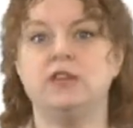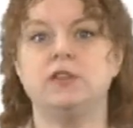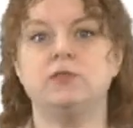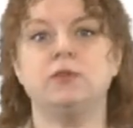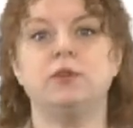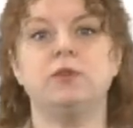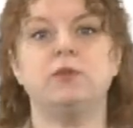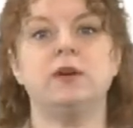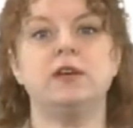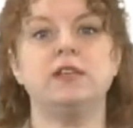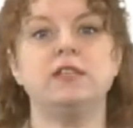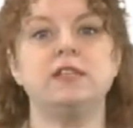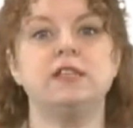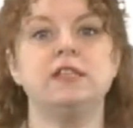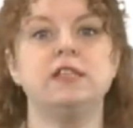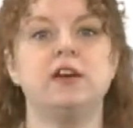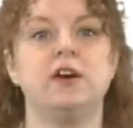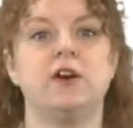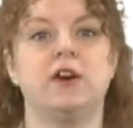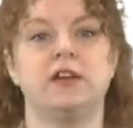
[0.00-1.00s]
is
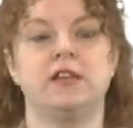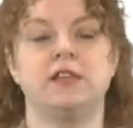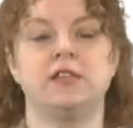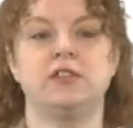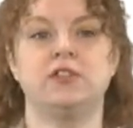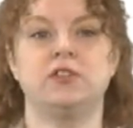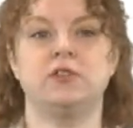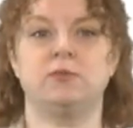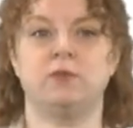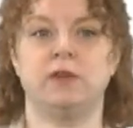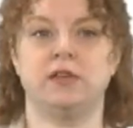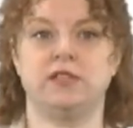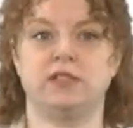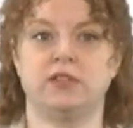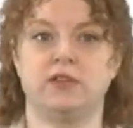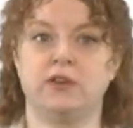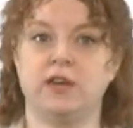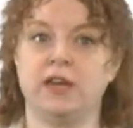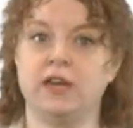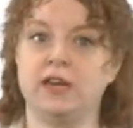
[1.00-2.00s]
requesting the audience to raise
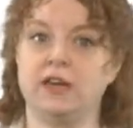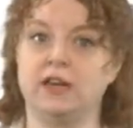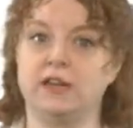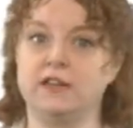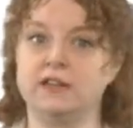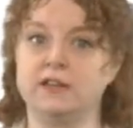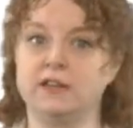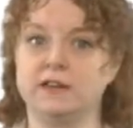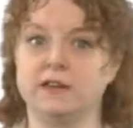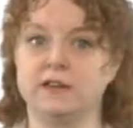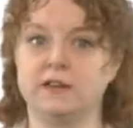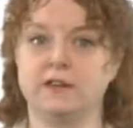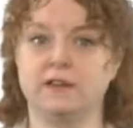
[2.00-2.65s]
their hand.